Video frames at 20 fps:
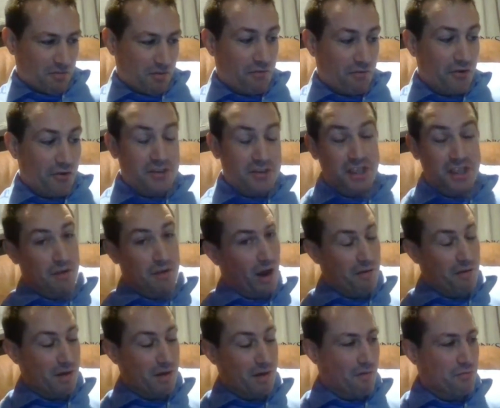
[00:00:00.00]
Well, firstly,
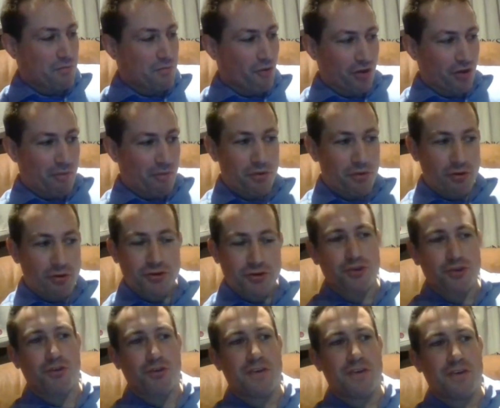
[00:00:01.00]
I'm not
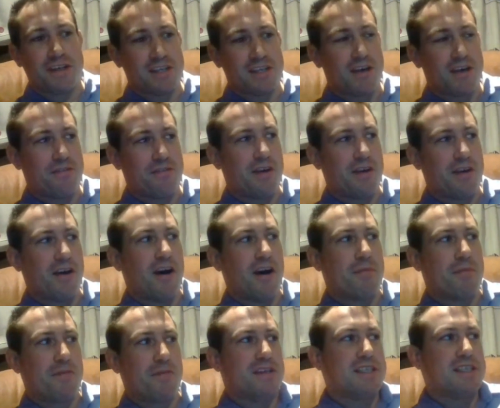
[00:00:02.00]
sure
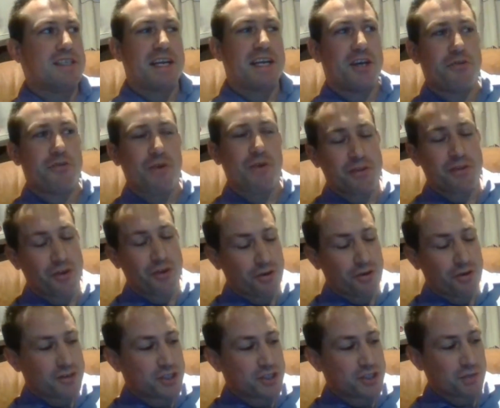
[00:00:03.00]
if there's any great
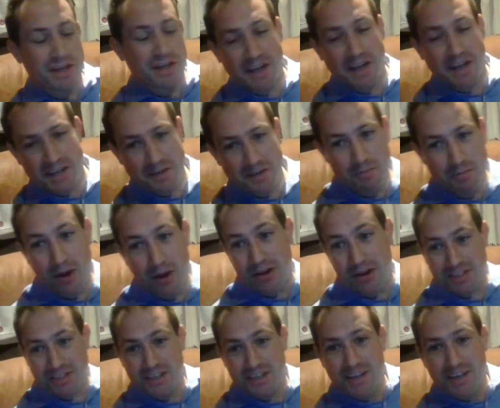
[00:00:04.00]
knowledge to be gleaned,
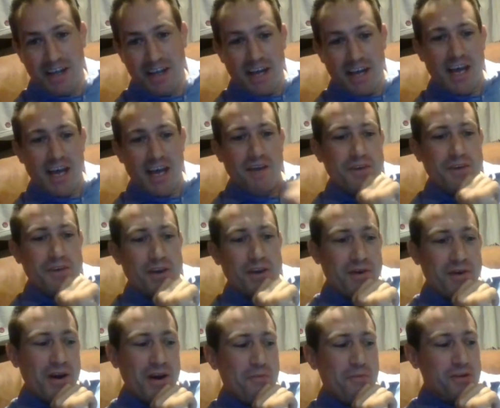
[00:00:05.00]
but if you
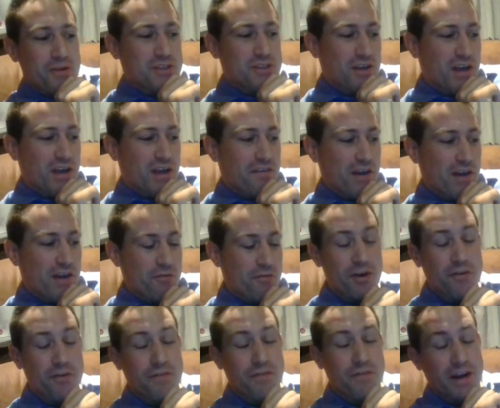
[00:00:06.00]
want
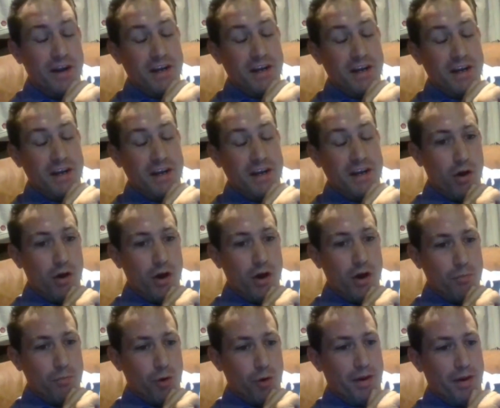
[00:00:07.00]
to find out
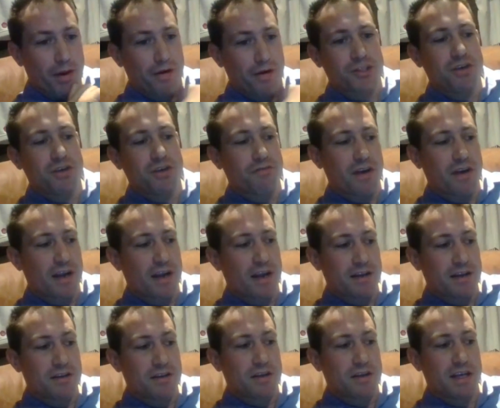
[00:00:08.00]
more about us, you can
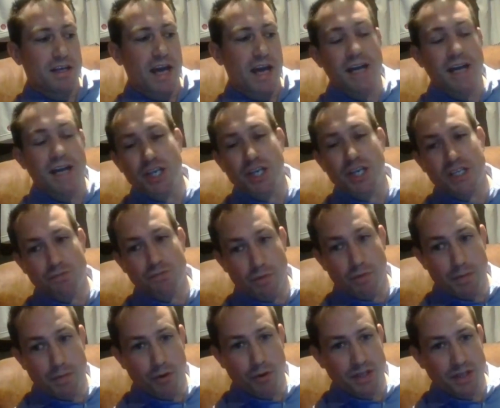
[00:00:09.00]
find the Egg Chasers
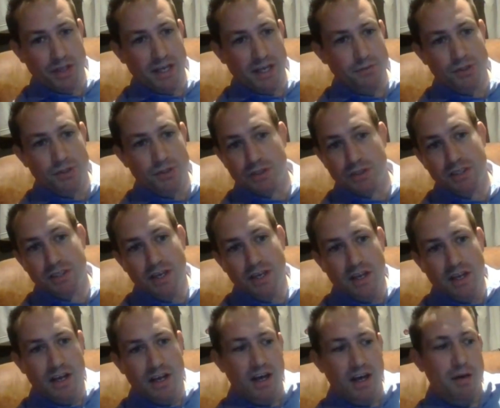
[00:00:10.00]
Rugby Podcast, which is
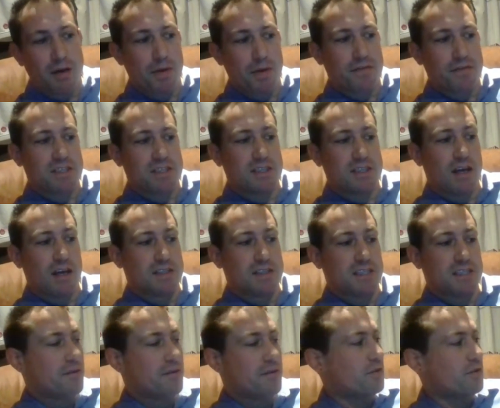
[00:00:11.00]
a bit of
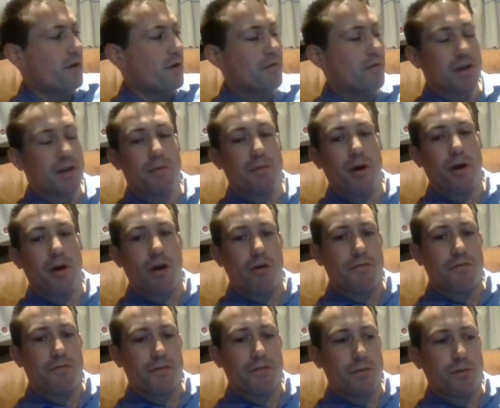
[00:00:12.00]
a satirical roundup
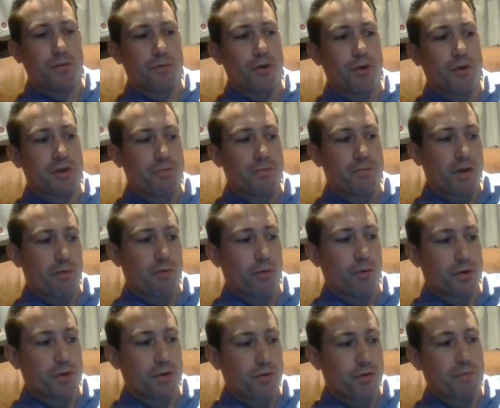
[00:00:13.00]
of the world in
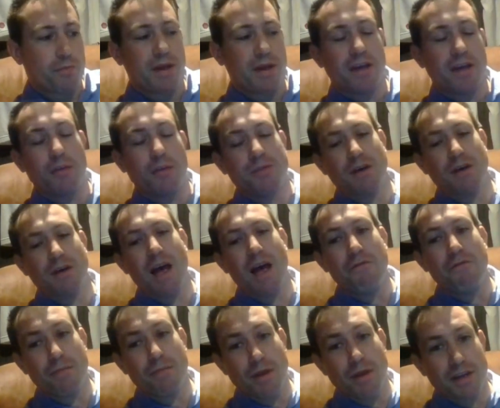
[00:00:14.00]
rugby. It comes out
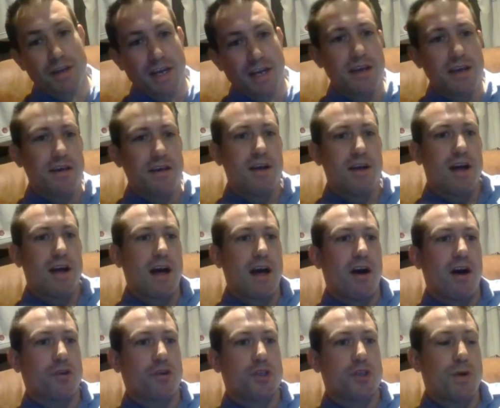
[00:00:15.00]
every Monday,
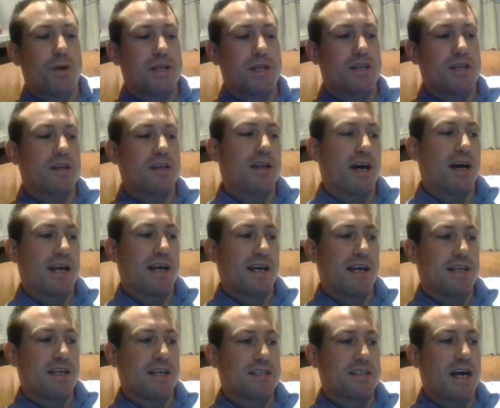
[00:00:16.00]
On Twitter, that
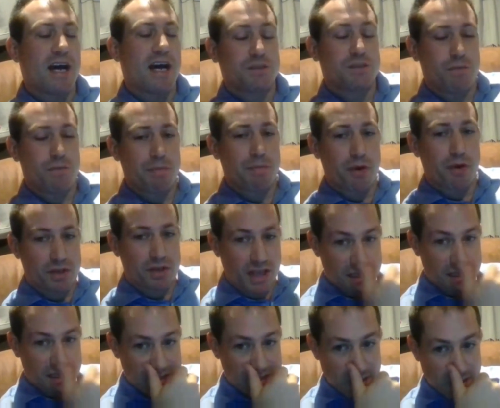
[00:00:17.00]
is @Rugby
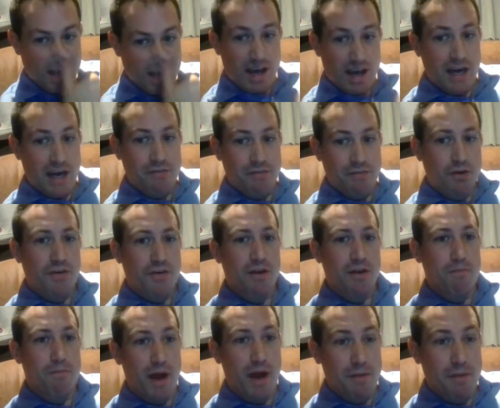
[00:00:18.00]
Podcast. And if you want to
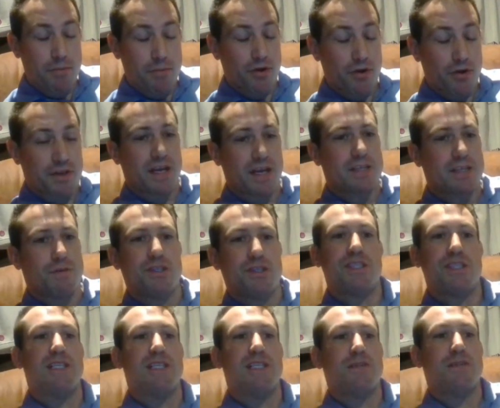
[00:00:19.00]
find my podcast,
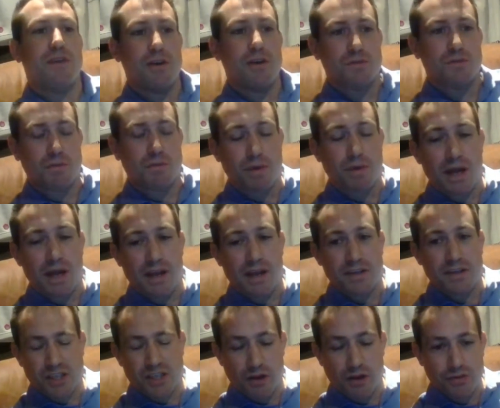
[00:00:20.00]
which is interviews with
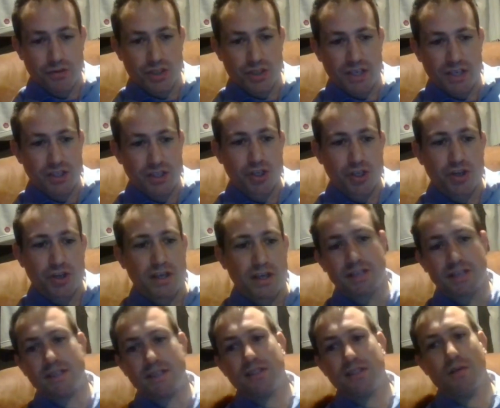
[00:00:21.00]
players, coaches,
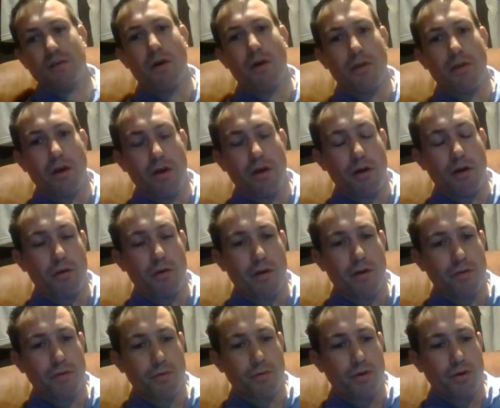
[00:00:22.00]
journalists around
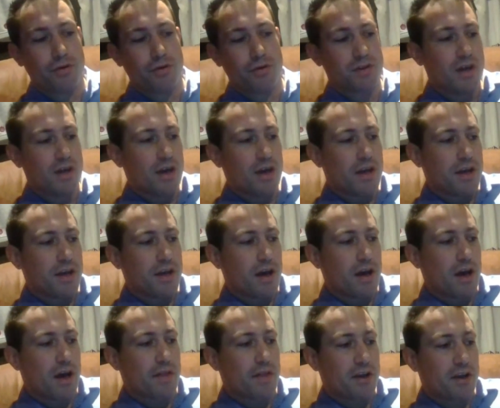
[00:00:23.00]
the world,
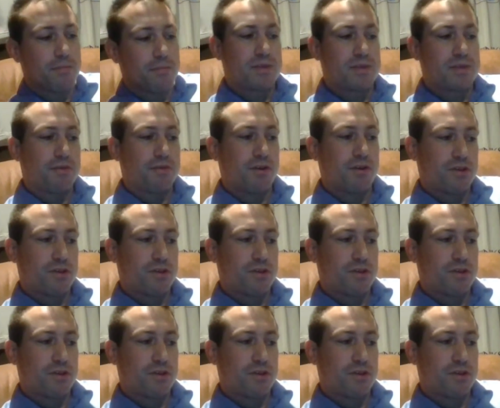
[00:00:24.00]
that comes out